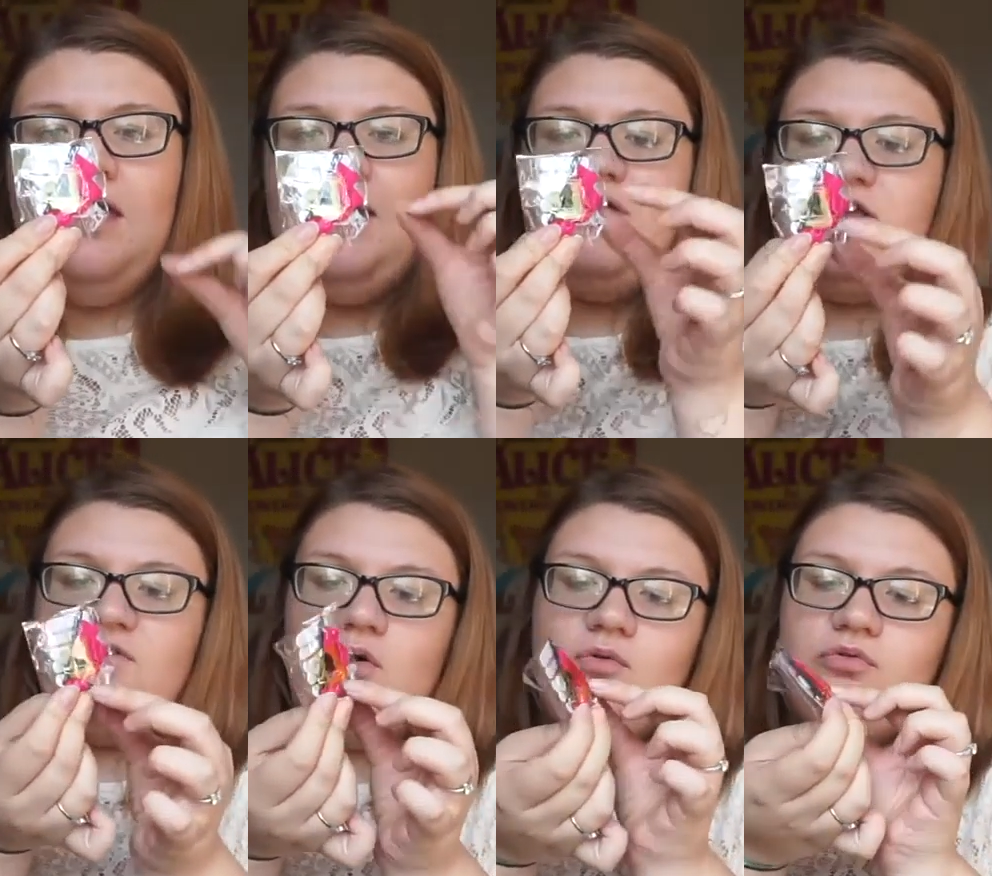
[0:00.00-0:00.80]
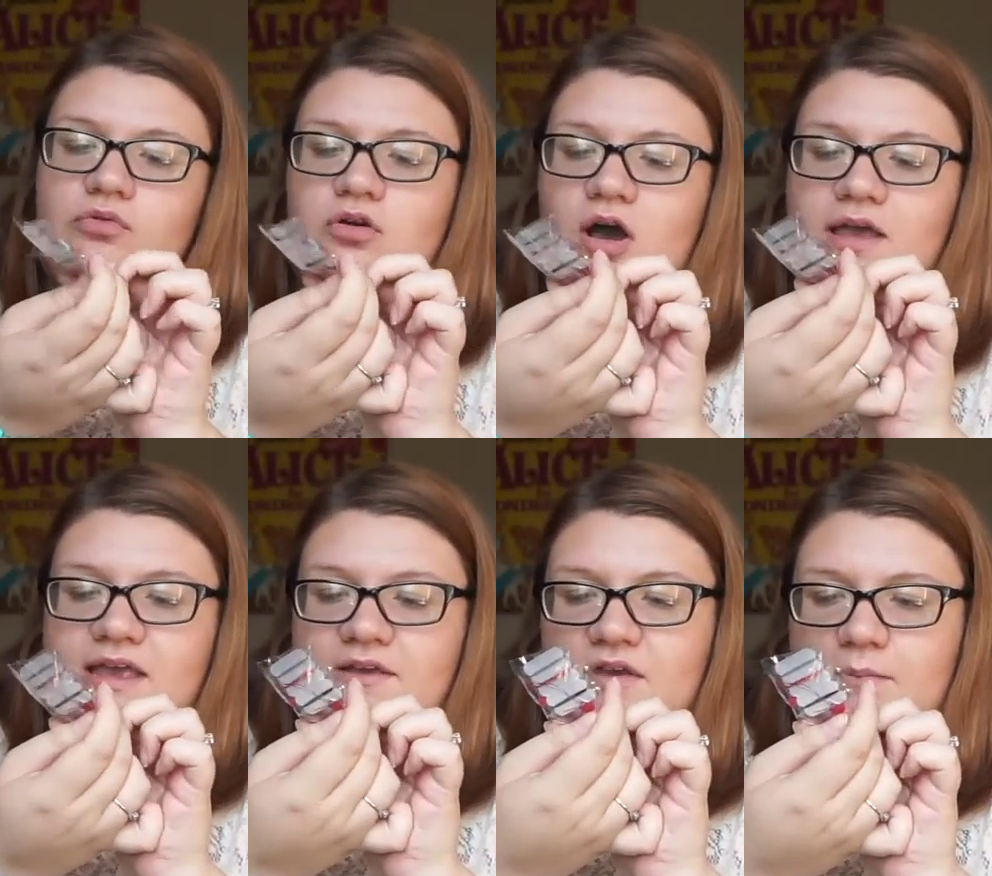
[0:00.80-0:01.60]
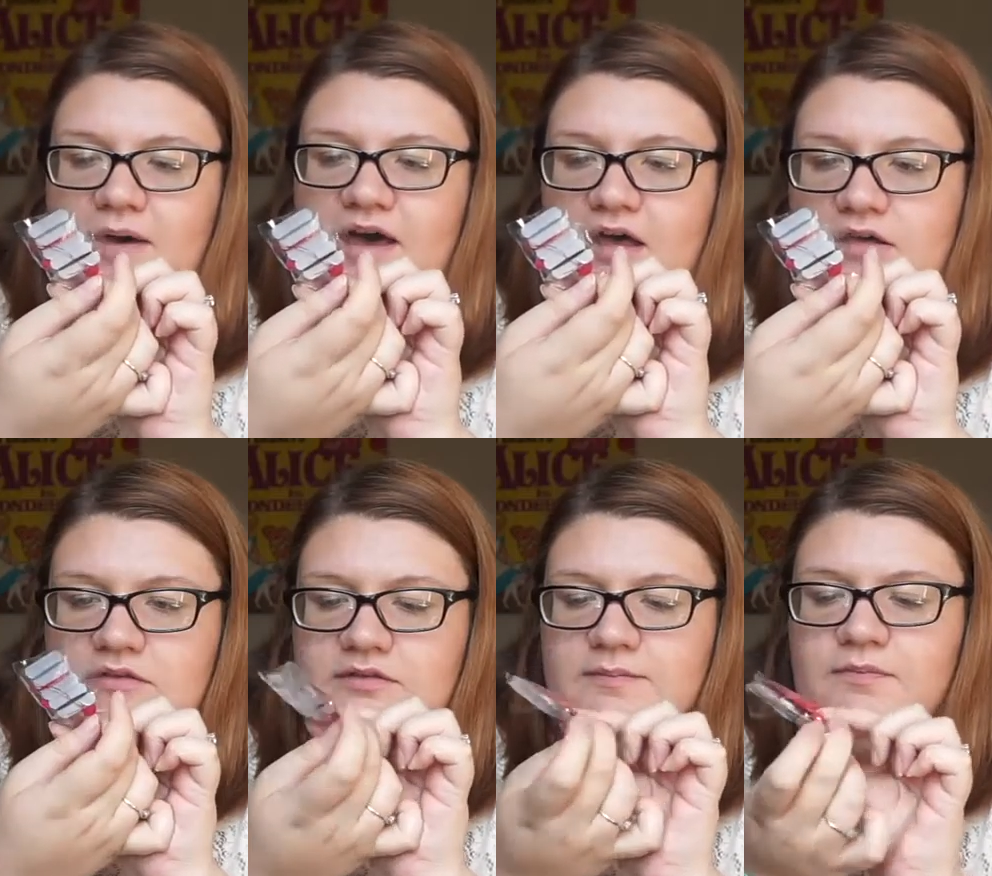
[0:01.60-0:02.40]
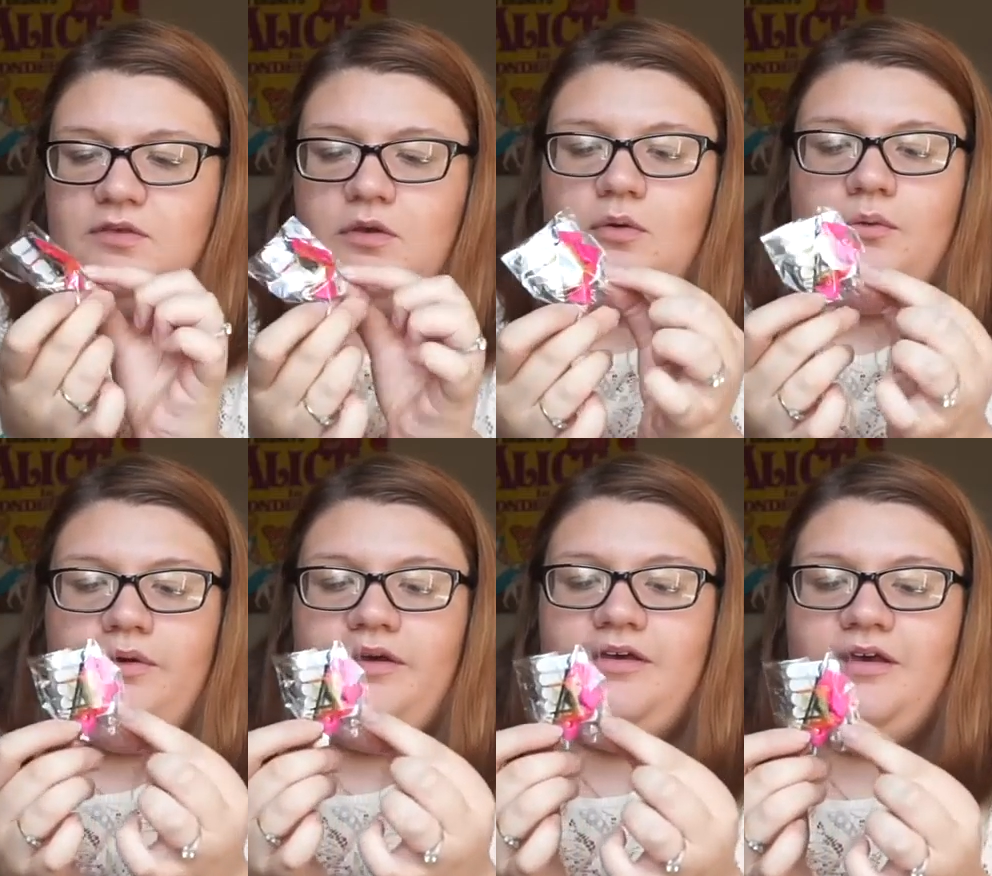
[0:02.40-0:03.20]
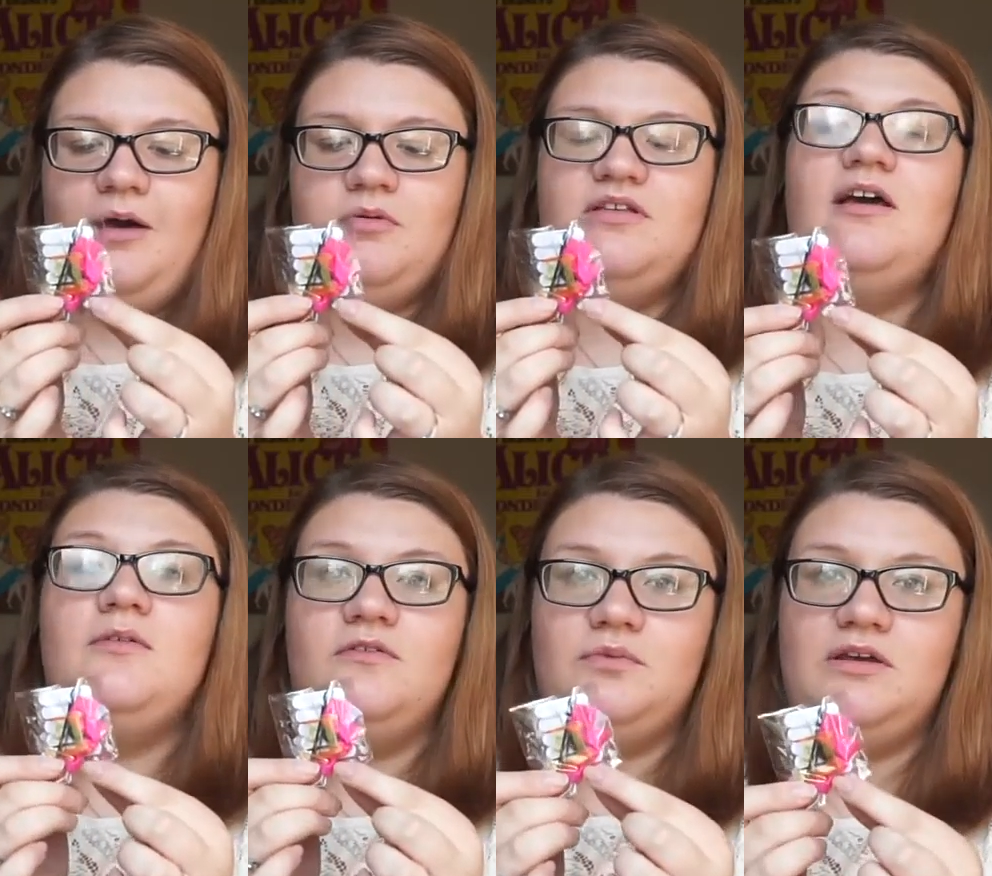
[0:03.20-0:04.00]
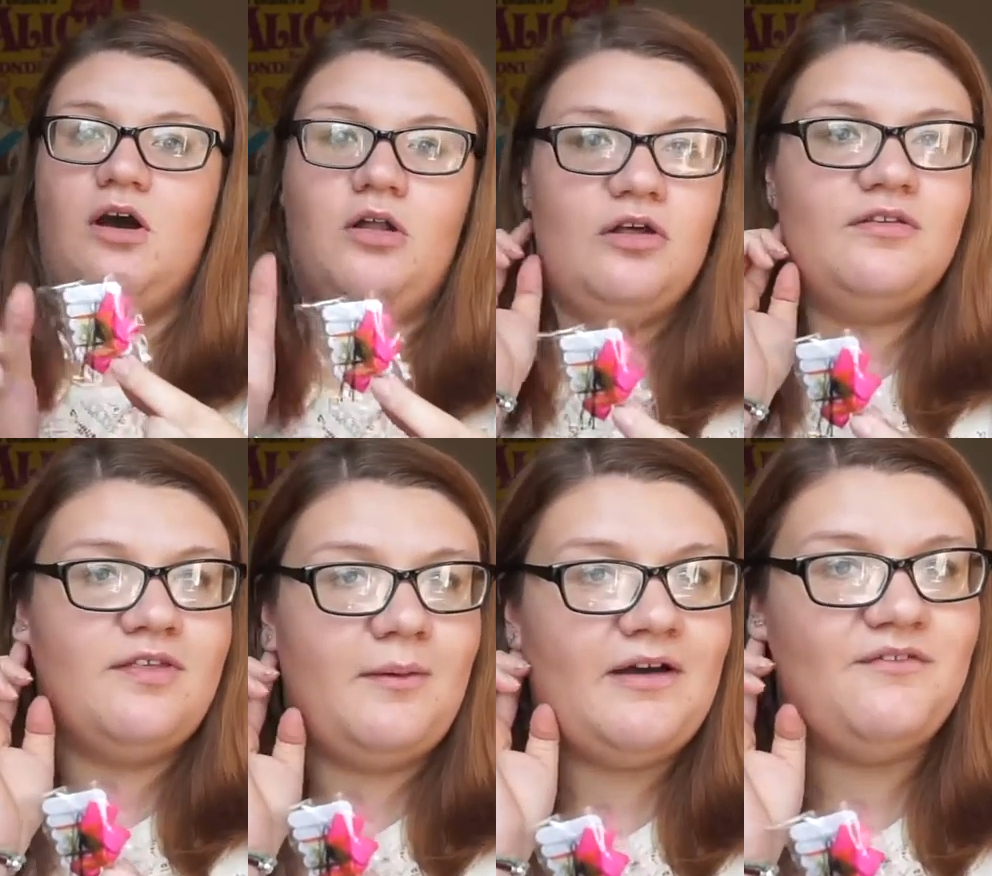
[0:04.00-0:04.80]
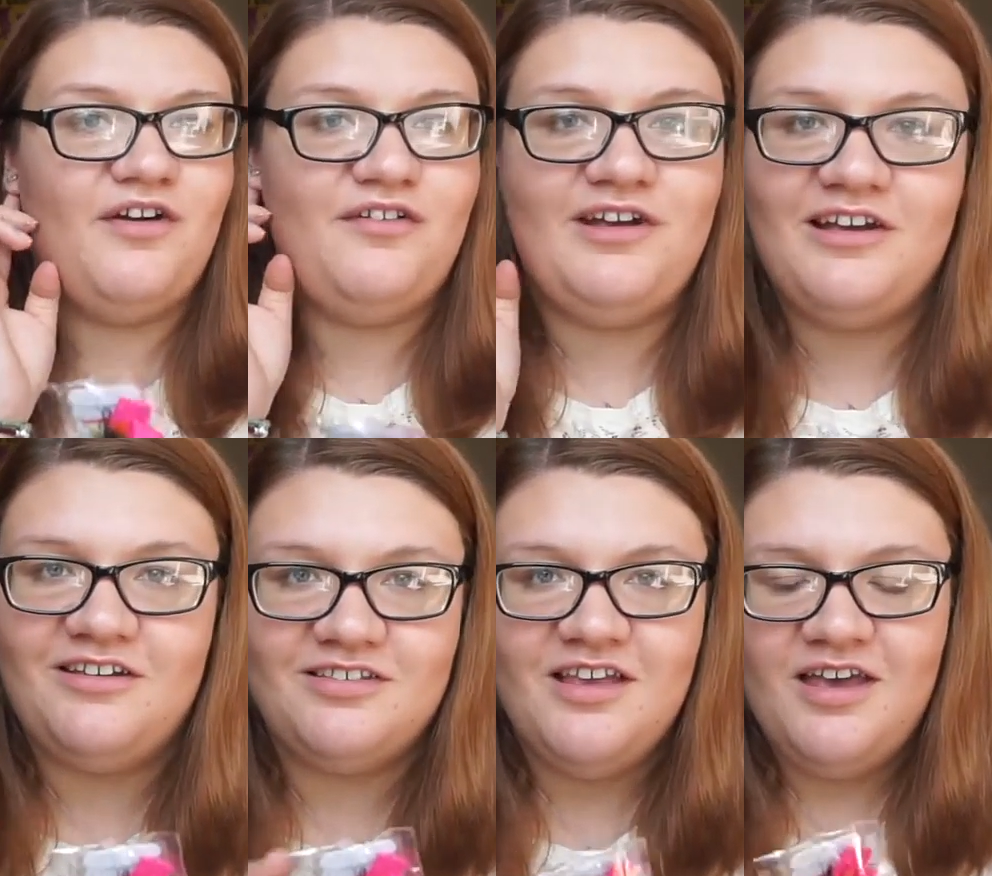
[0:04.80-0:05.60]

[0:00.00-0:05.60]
and then you've also got earring backs, so how many times have we all lost the back earrings?